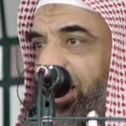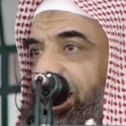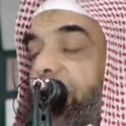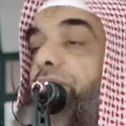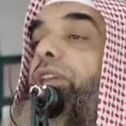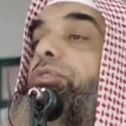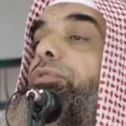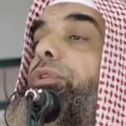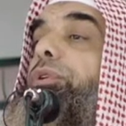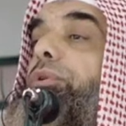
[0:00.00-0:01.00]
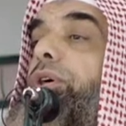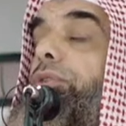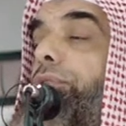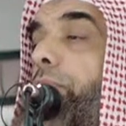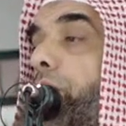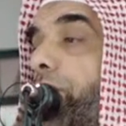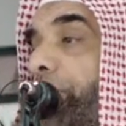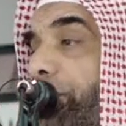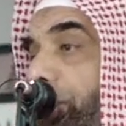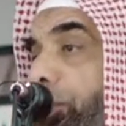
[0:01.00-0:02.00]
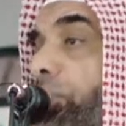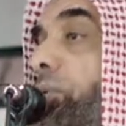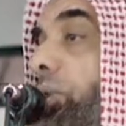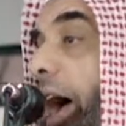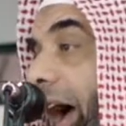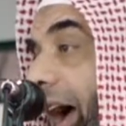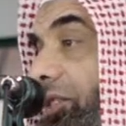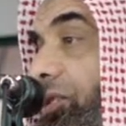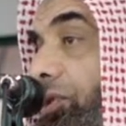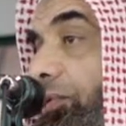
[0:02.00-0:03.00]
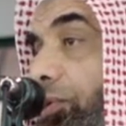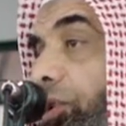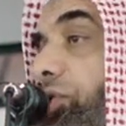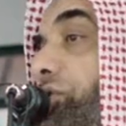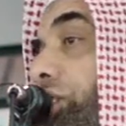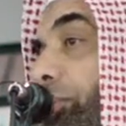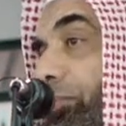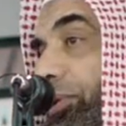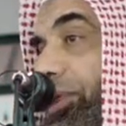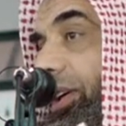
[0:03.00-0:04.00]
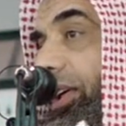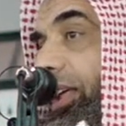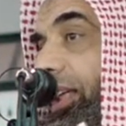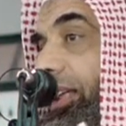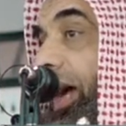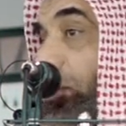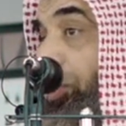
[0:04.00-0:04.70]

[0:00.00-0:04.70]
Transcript: even if if it were few acts of worship that we